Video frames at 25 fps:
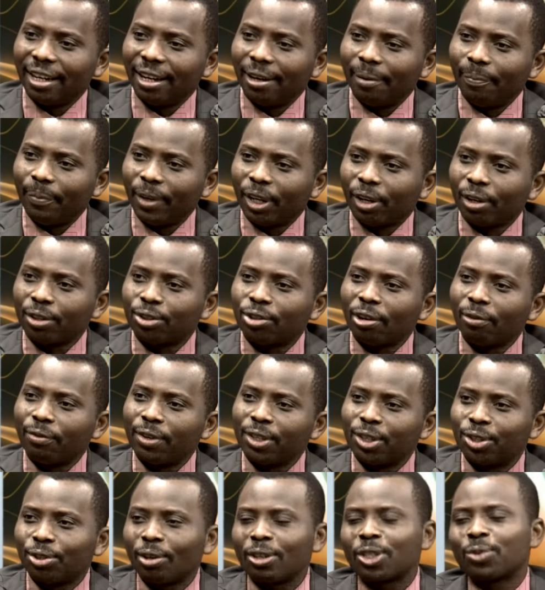quickly because take of
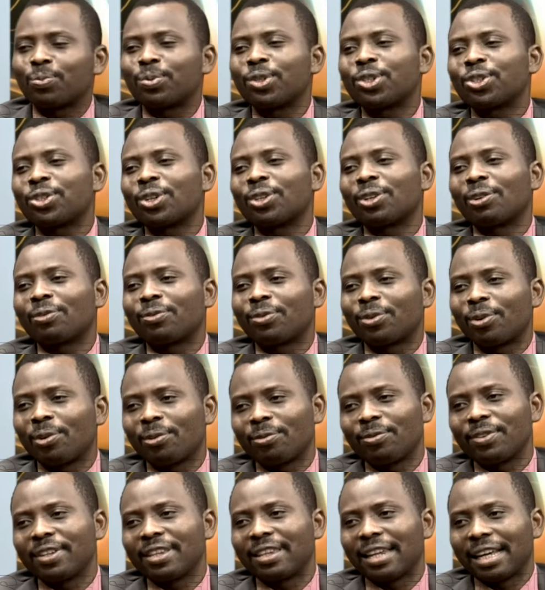Ifeanyi. his suspicion of
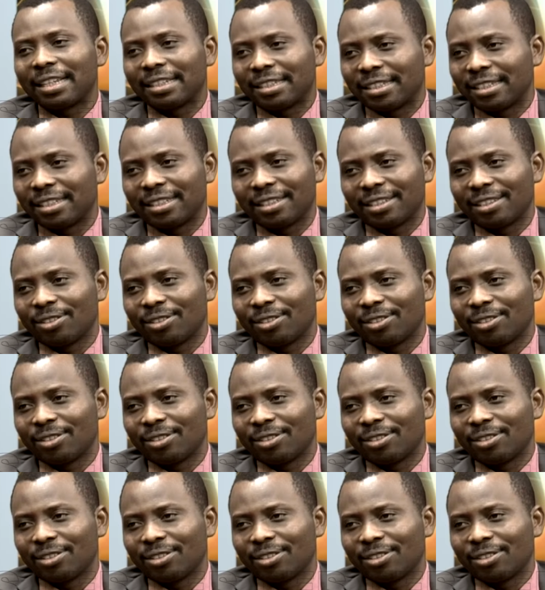COVID nineteen.